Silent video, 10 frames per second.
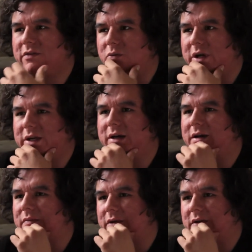to wake
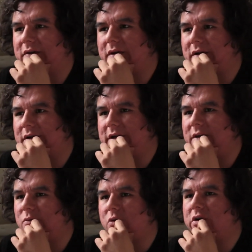up and to start to
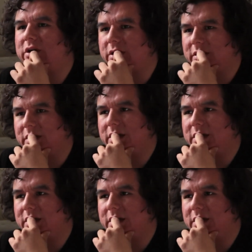keep working.